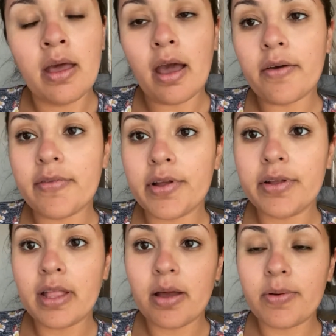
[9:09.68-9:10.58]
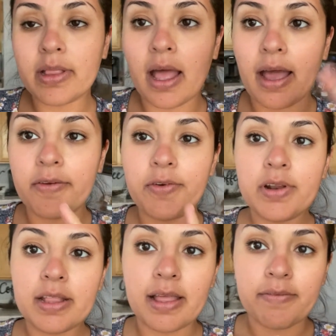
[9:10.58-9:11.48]
I've learned that with the
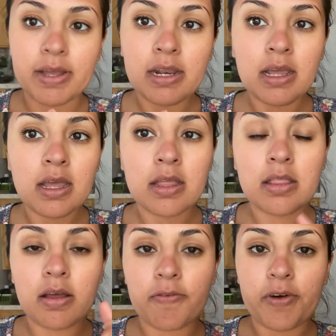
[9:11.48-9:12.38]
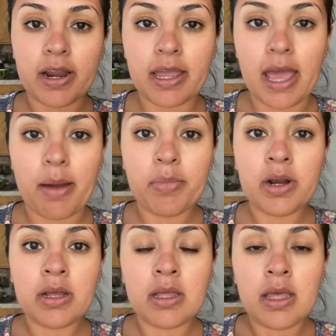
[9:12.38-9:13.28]
iPhone 11, the front
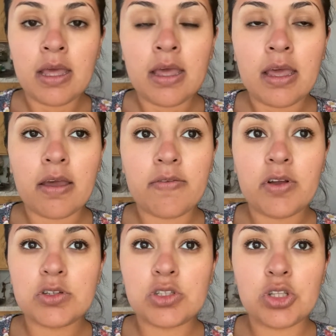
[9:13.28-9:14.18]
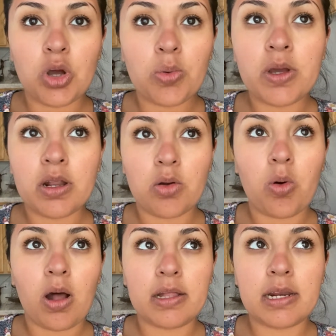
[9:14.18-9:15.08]
camera, if there's no good
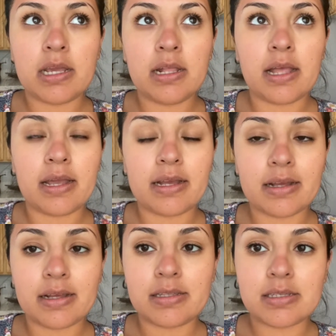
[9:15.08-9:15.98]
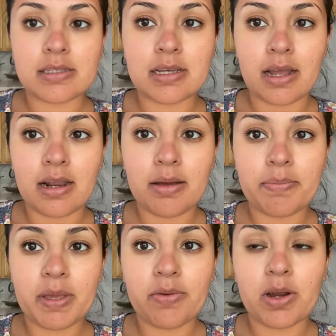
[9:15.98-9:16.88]
quality, like it's gonna
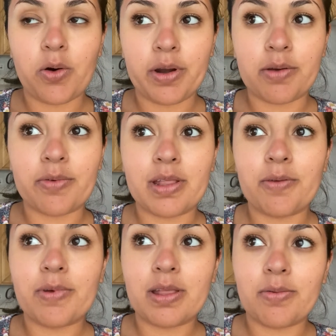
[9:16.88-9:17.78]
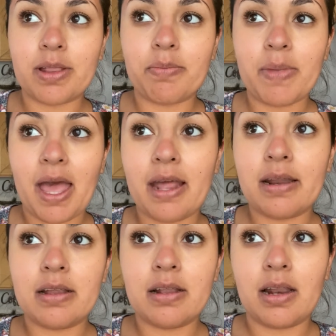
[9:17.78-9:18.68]
be recording really, really, really
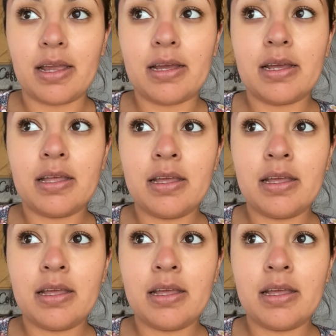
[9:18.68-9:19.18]
bad. Like